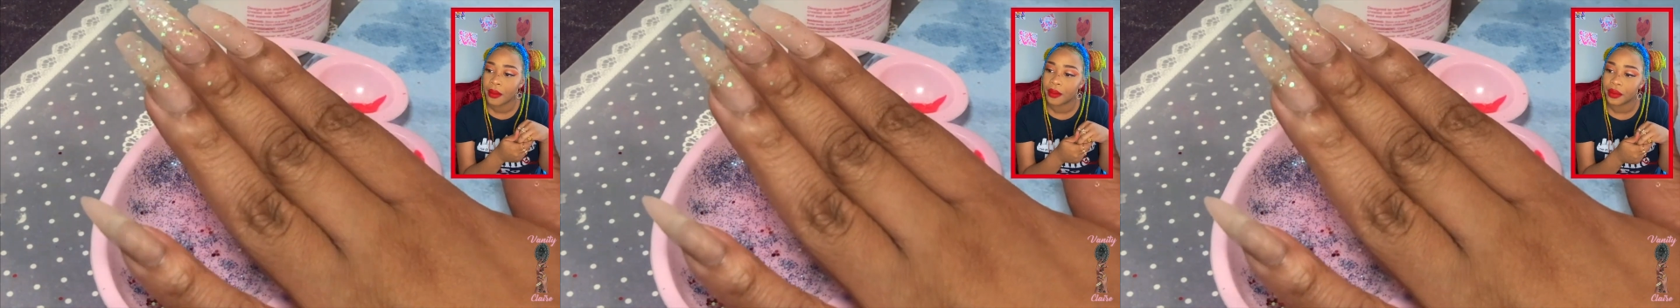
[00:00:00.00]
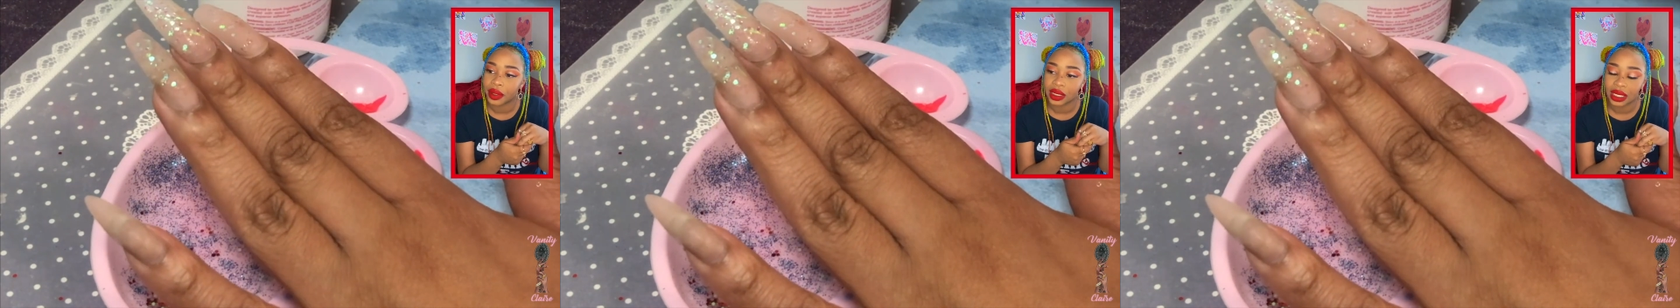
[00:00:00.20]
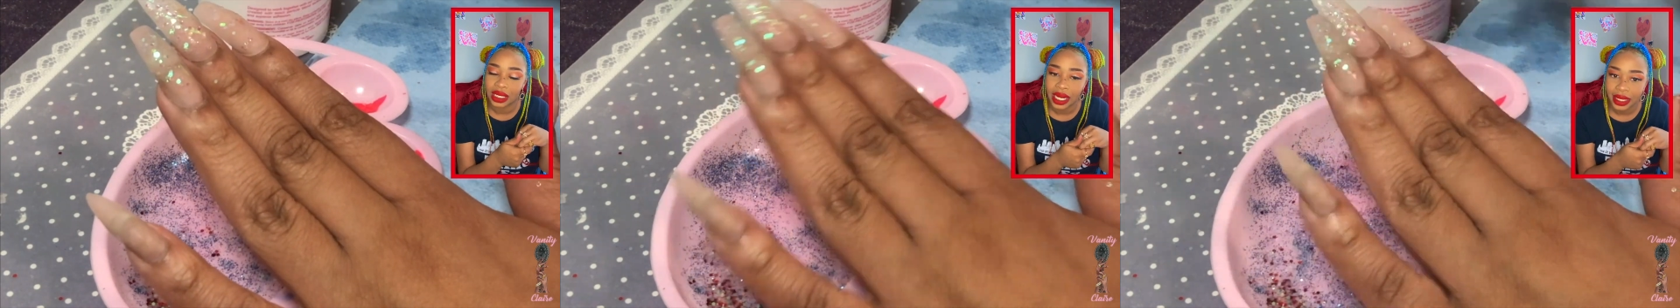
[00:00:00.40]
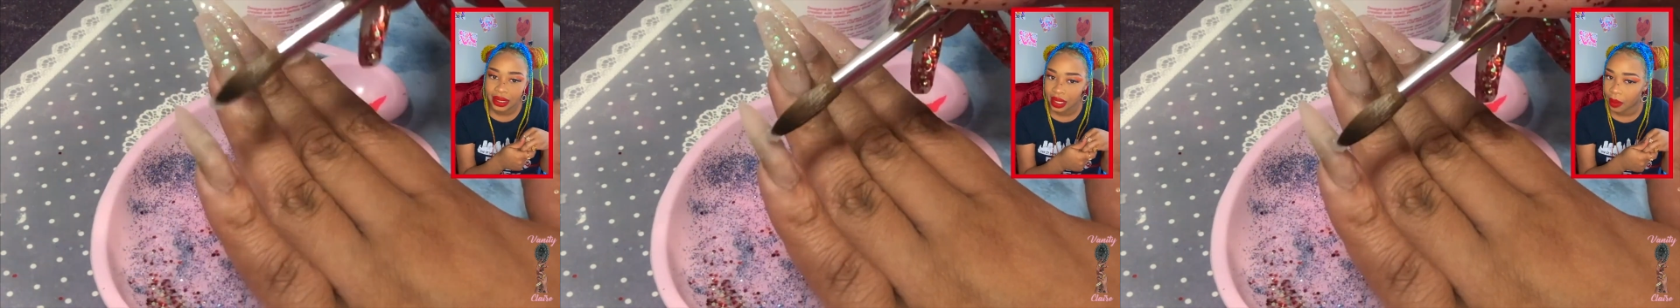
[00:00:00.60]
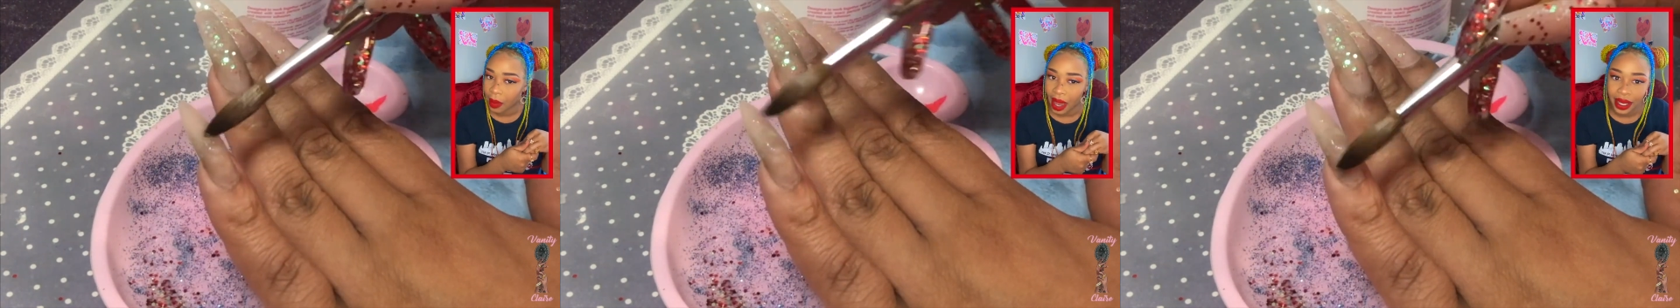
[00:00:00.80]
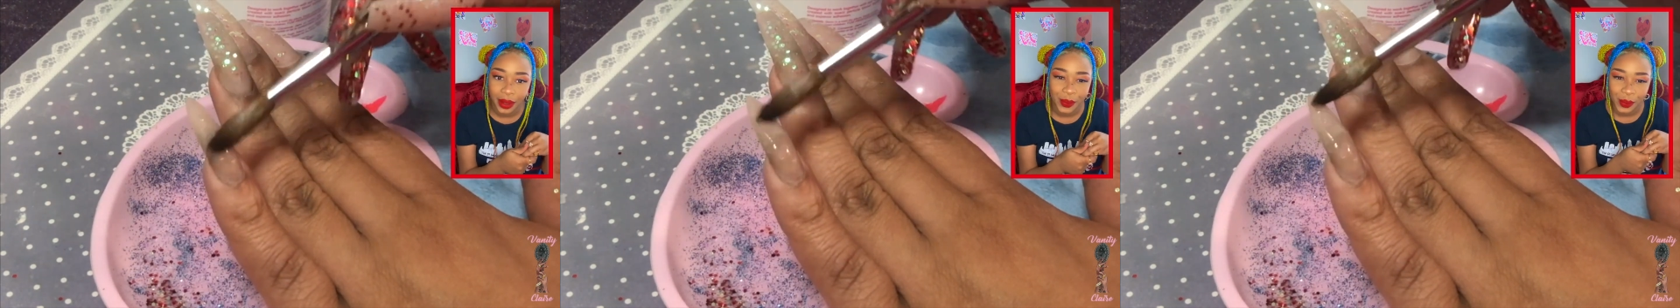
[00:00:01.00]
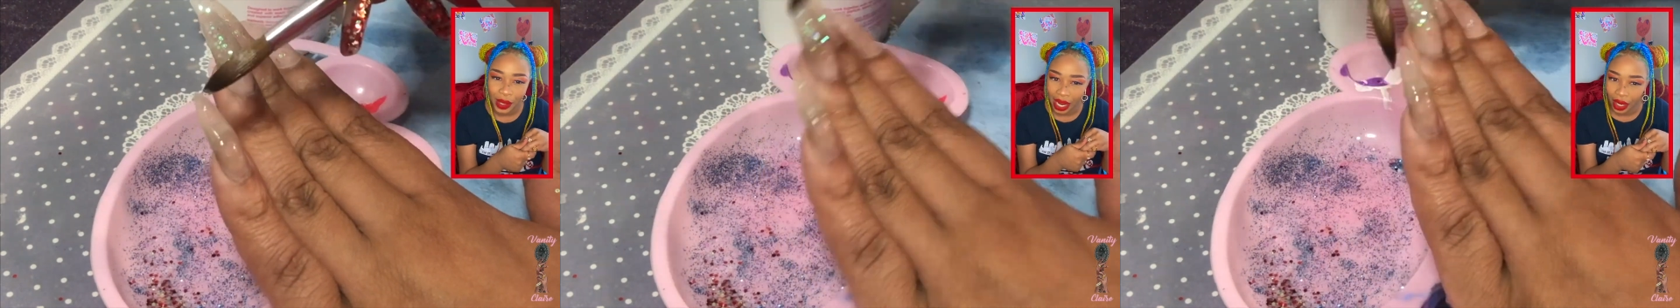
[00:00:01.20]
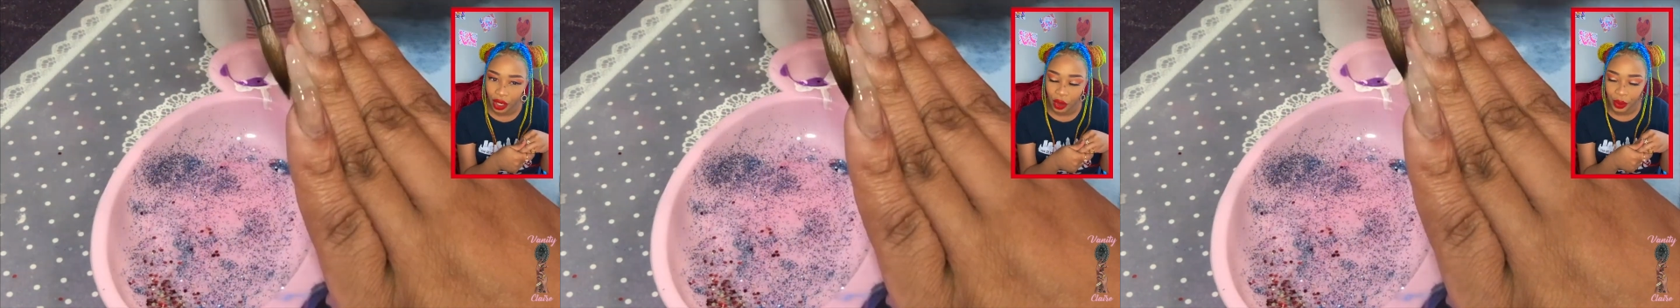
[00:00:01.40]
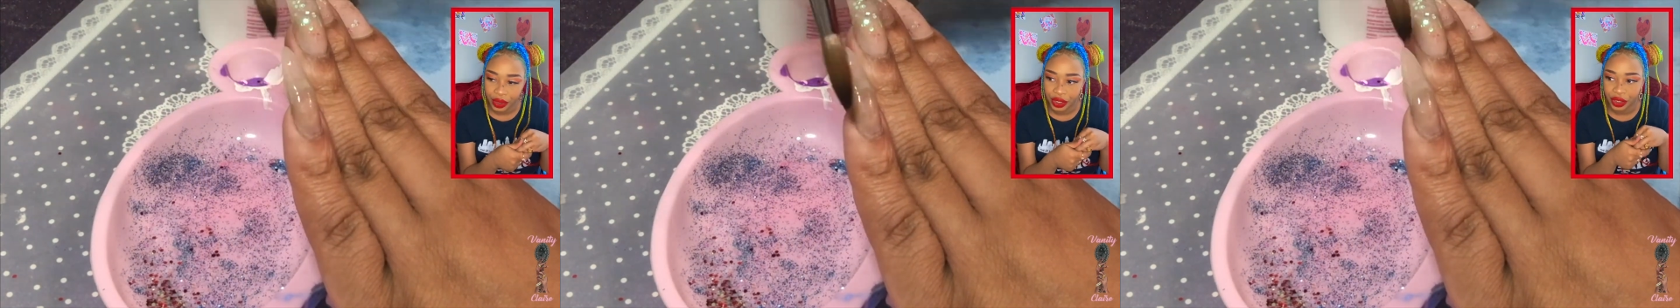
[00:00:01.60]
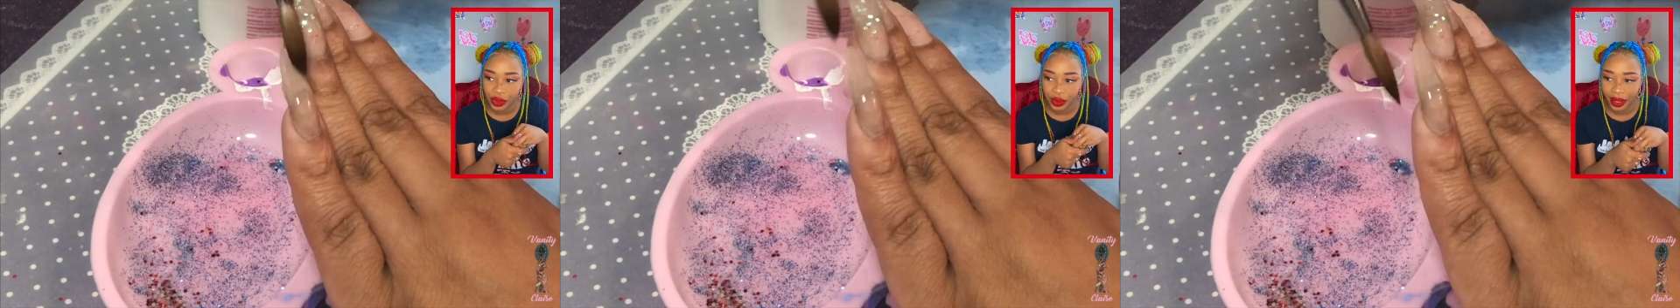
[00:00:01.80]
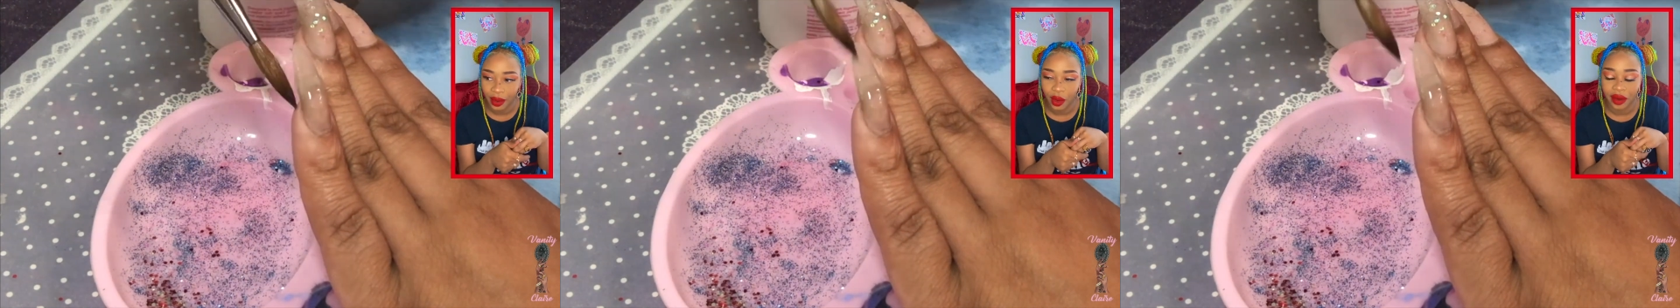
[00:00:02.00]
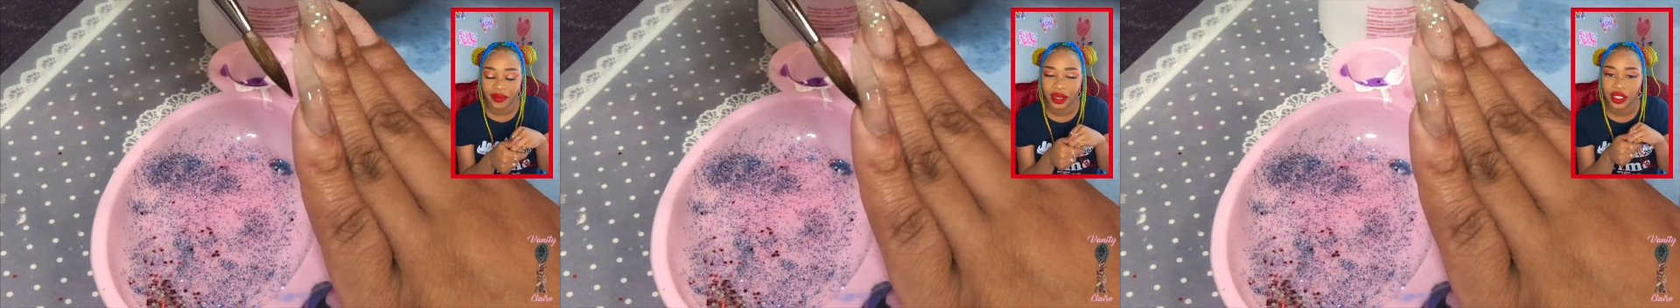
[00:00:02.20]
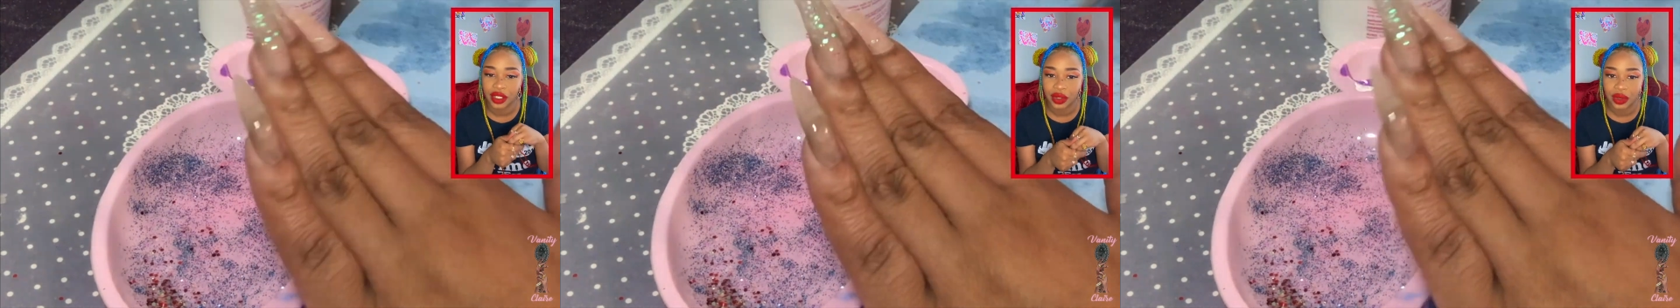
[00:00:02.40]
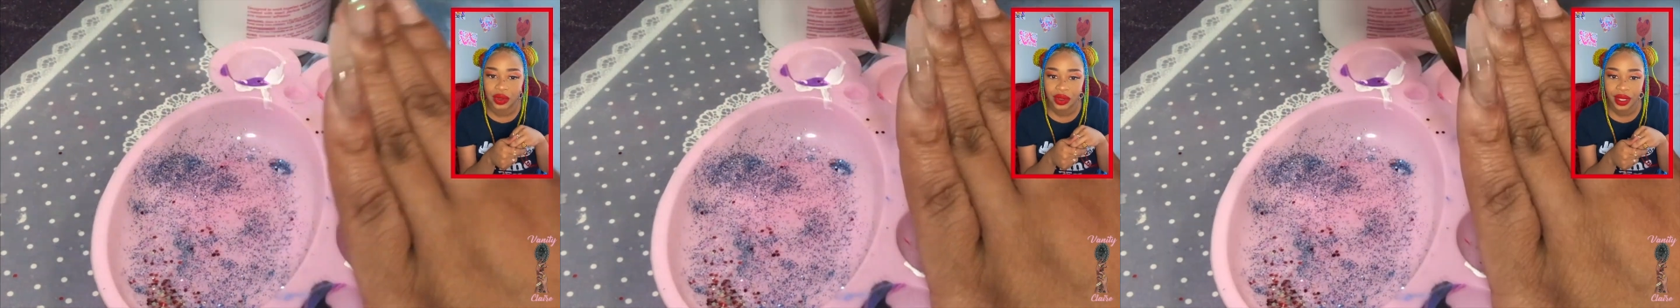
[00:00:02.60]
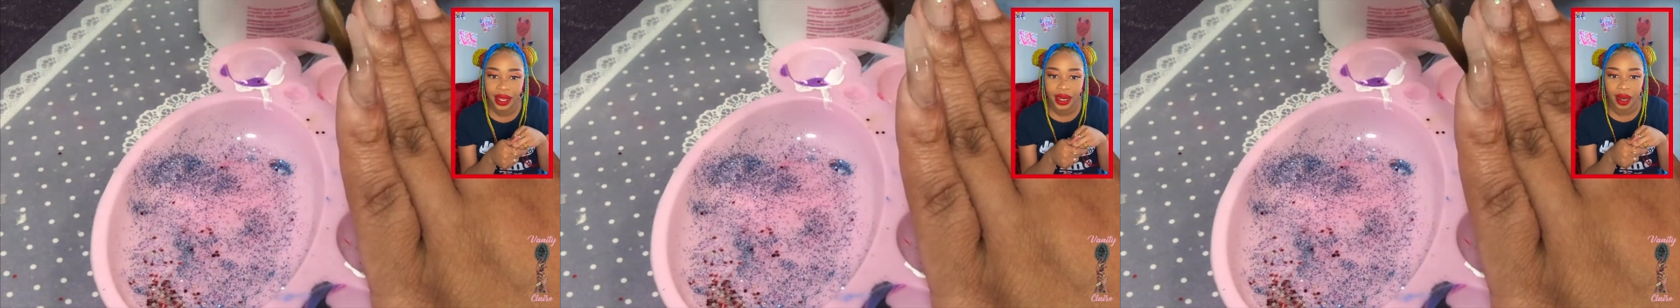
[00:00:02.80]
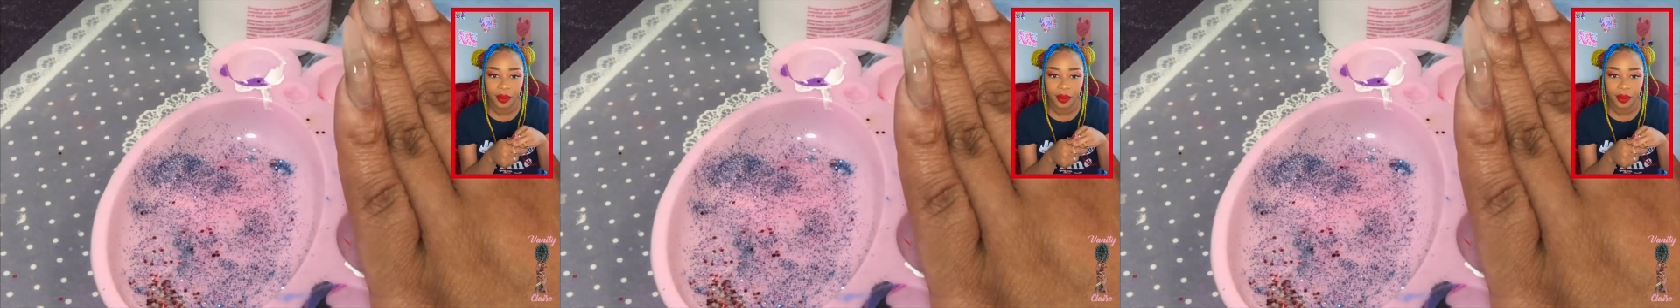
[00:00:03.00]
But the next time I am not going to do that, or if I do that,